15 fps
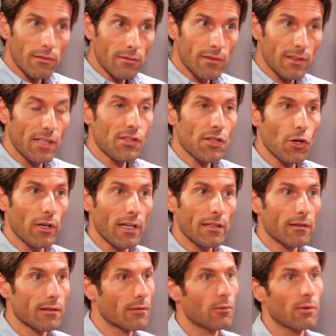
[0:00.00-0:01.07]
this unit
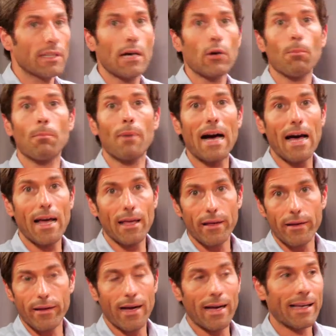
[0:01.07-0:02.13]
without buying
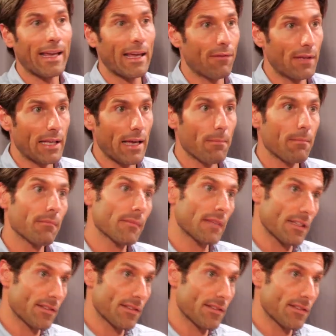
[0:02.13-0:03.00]
a KVM, that's